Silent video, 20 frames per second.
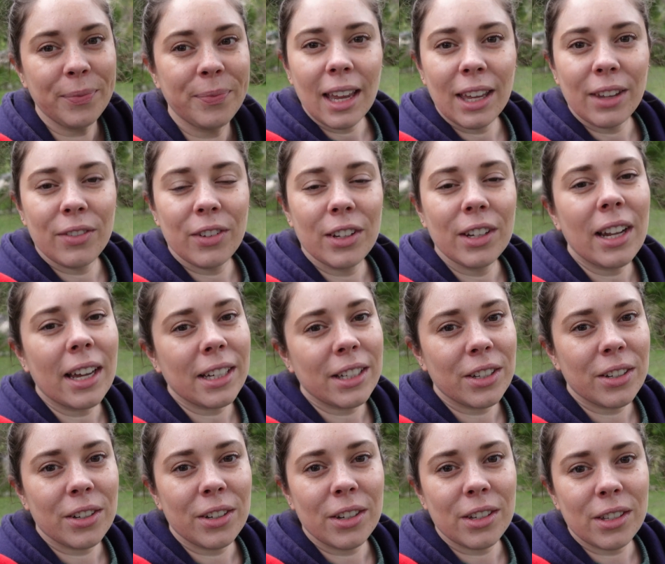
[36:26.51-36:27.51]
If you'd like
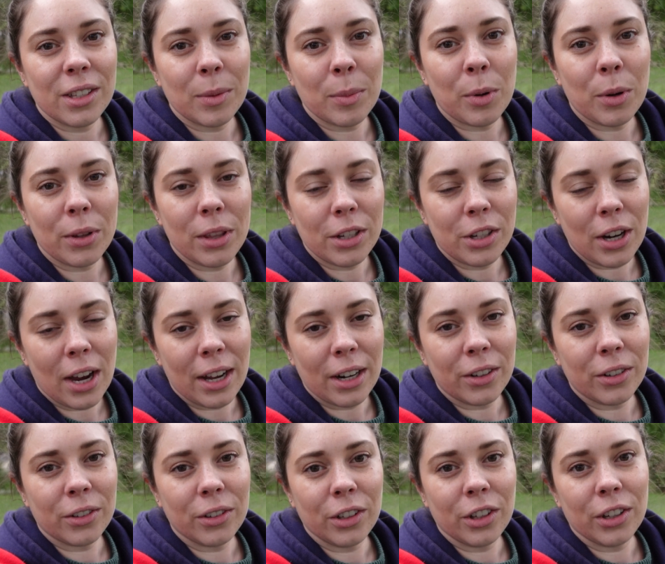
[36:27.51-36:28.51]
to support the
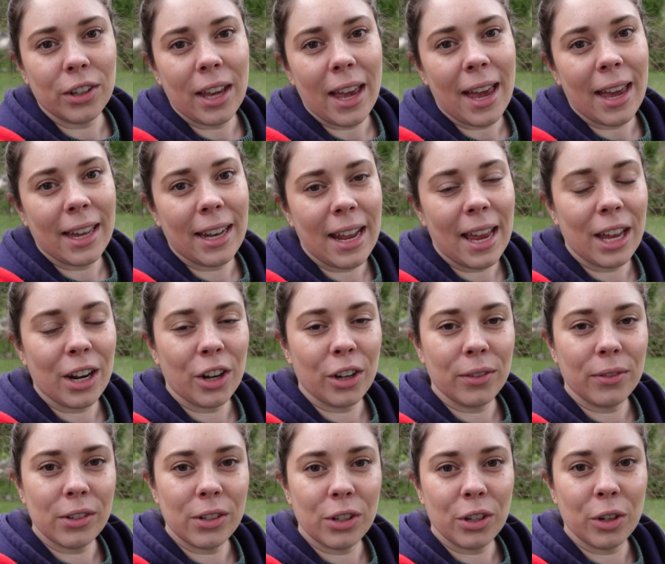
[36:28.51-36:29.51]
channel, you can head
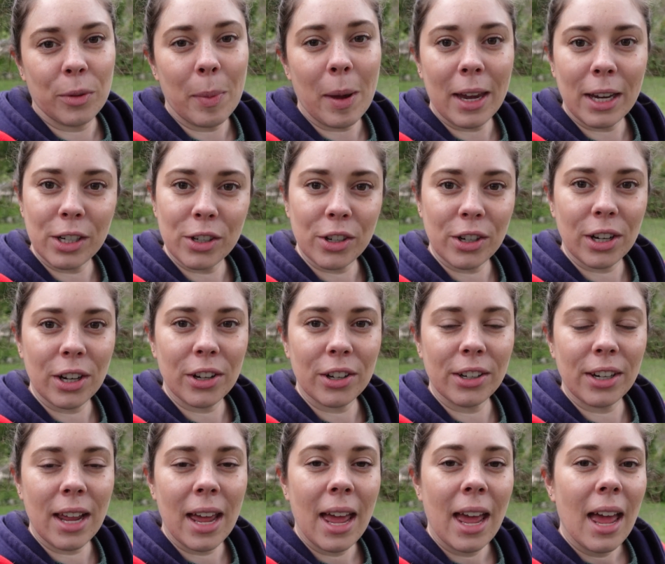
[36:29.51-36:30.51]
over to
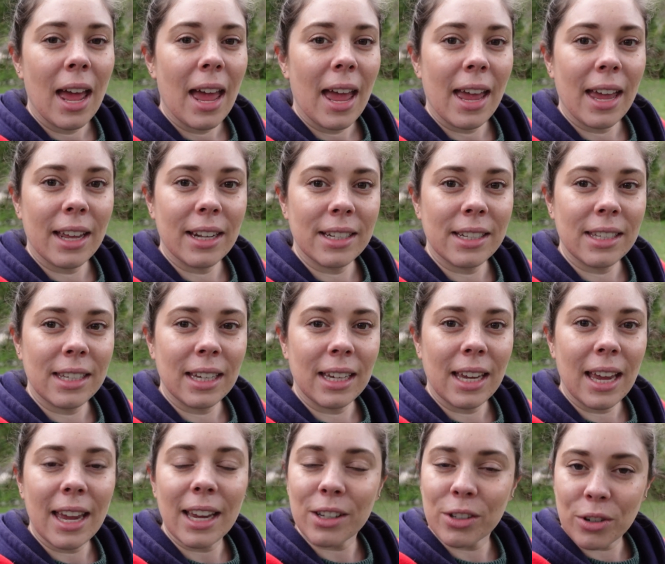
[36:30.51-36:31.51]
Patreon and see
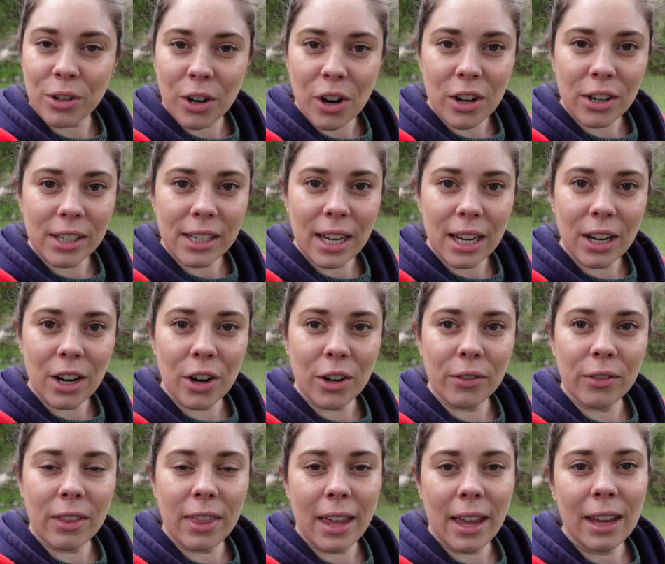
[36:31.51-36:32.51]
extra content
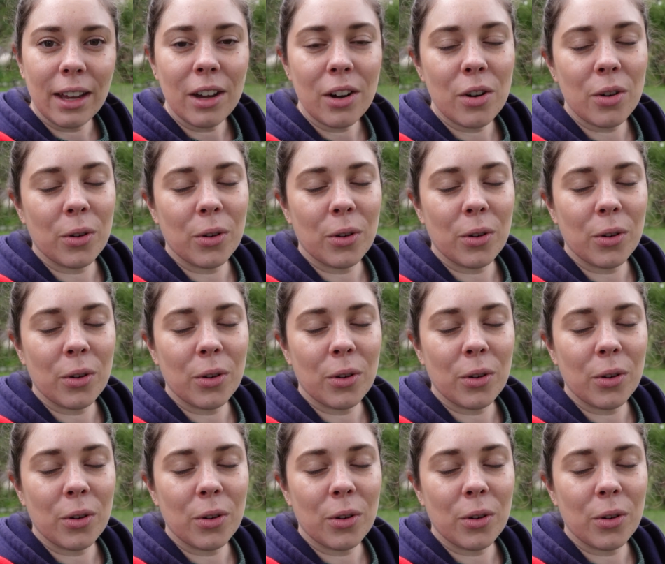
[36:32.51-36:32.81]
over there,